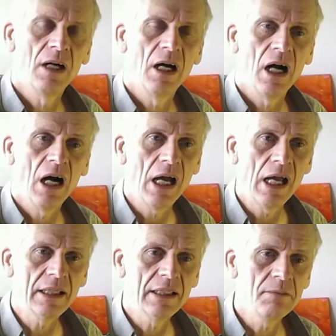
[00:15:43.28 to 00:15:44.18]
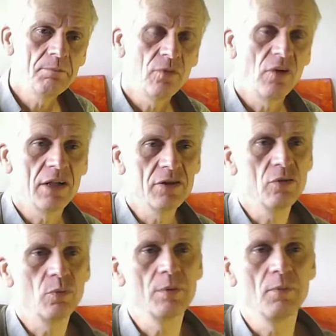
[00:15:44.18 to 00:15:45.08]
I can provide
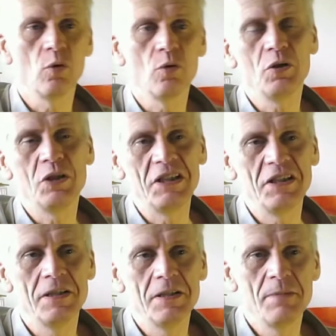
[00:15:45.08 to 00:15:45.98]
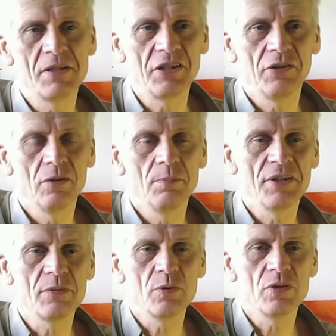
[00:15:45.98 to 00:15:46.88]
you with more material, but
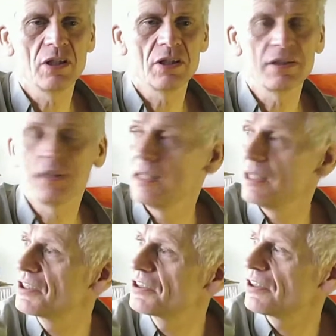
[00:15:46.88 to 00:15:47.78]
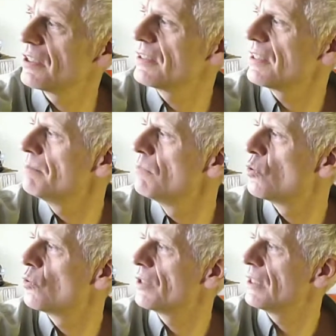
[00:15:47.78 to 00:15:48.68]
this was just a Sunday
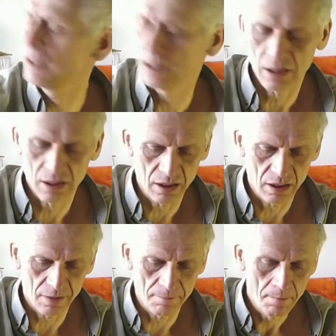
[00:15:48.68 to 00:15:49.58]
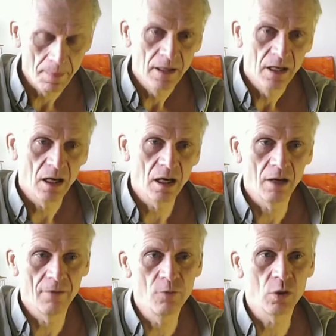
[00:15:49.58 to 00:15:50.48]
morning
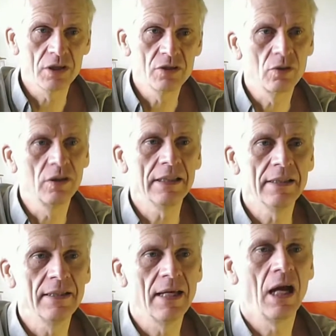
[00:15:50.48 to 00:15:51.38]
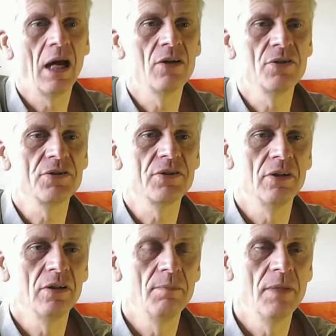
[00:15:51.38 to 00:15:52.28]
avoiding to clean the house
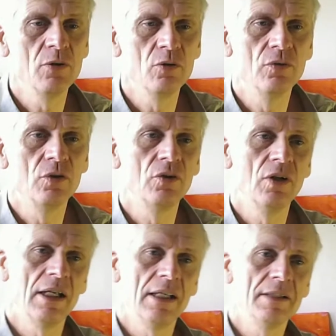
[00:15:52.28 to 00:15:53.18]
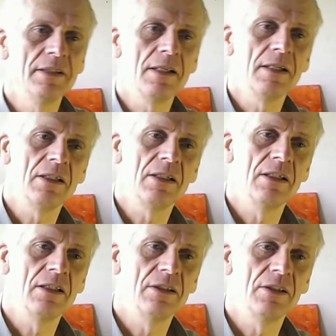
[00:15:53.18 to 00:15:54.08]
maneuver and
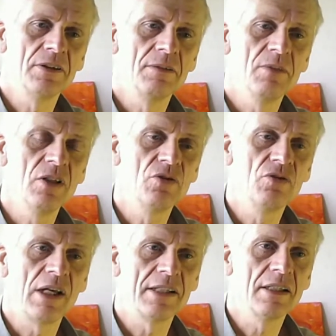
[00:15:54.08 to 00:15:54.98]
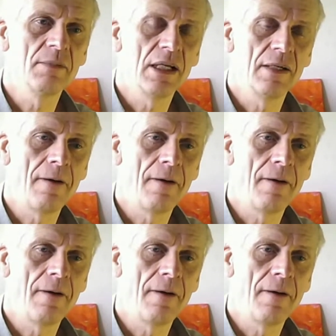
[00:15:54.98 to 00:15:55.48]
some huge ranting about